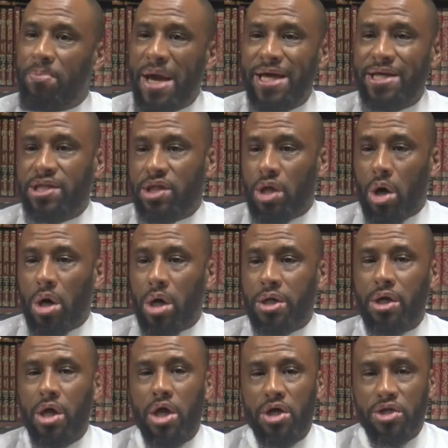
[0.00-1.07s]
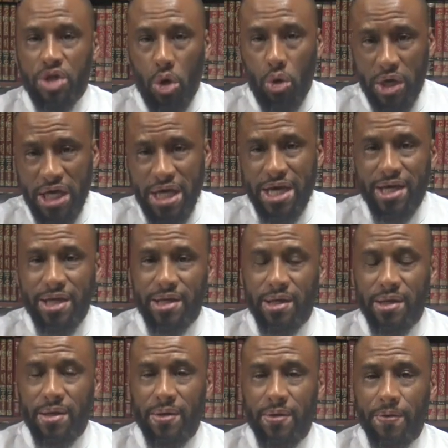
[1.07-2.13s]
based on tawheed.
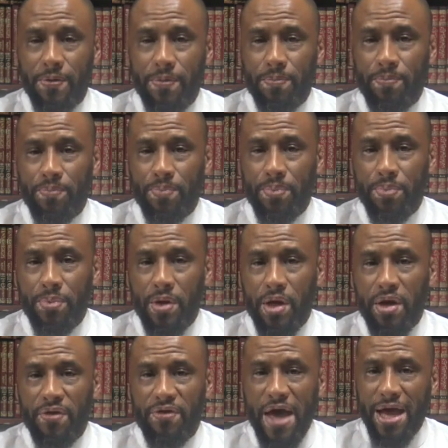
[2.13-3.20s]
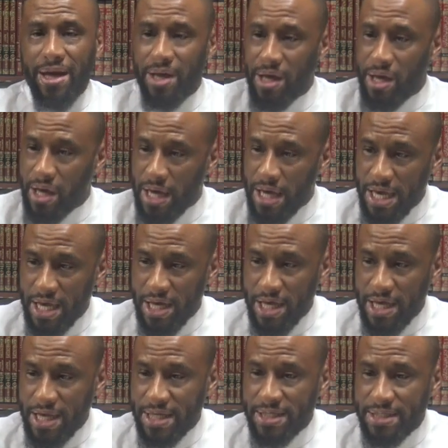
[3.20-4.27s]
That
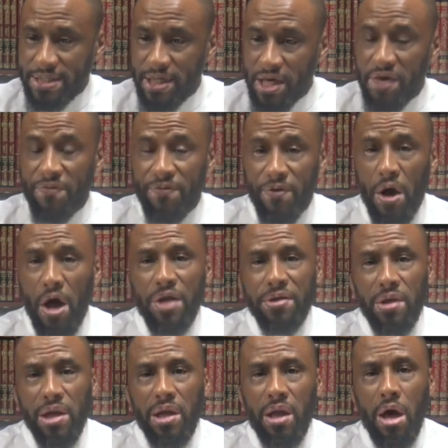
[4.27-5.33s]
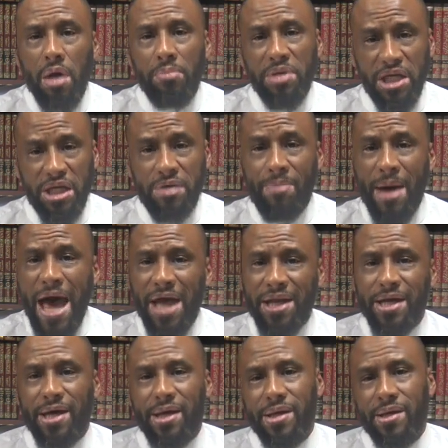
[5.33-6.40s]
it is ifradullah bi
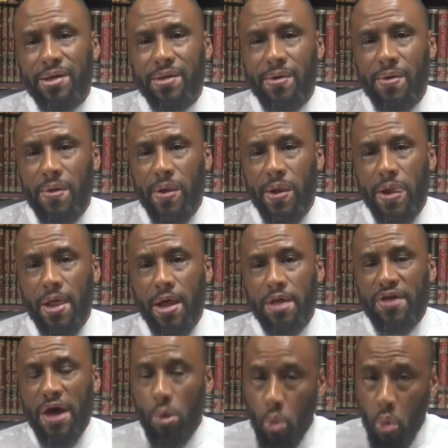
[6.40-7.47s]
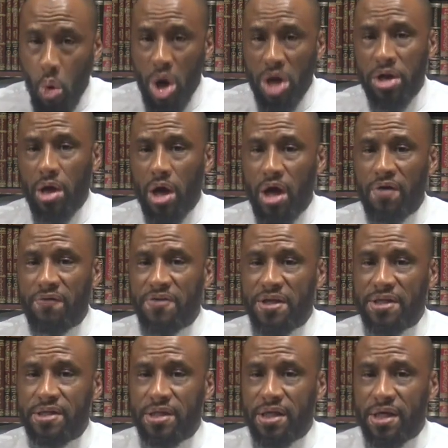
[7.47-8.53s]
ibadah that one of
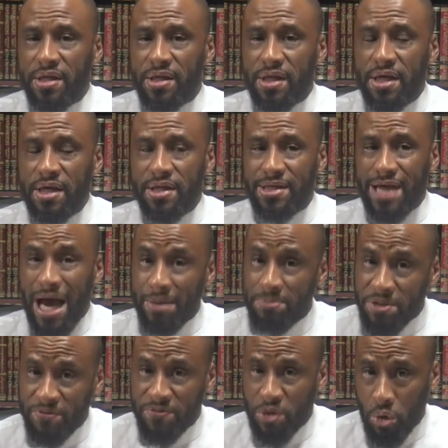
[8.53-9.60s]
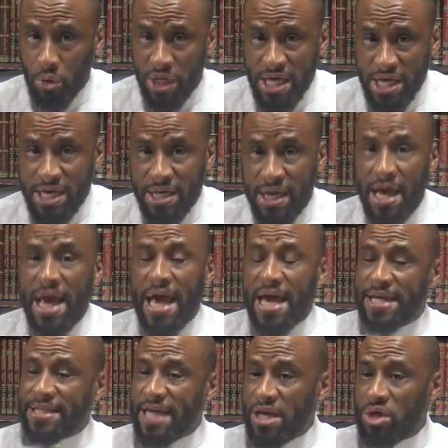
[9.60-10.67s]
the, the, the types of Tawheed
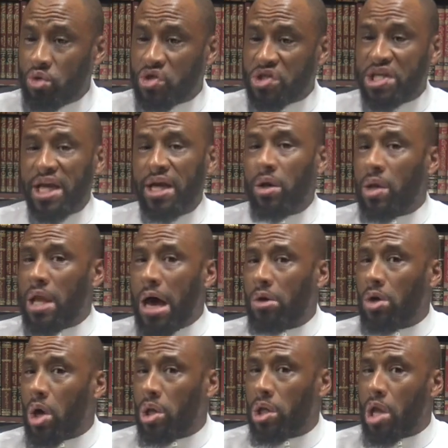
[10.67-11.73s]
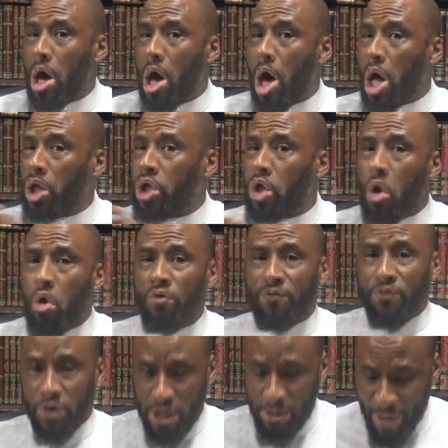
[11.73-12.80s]
is that you single out Allah alone
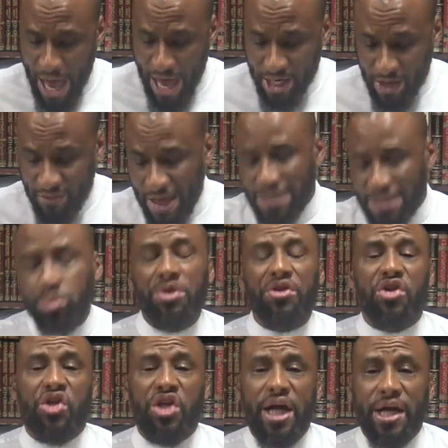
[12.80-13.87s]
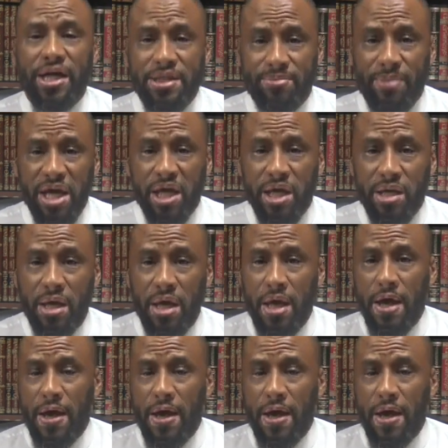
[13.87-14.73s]
for ibadah. And that's what the Sheikh is making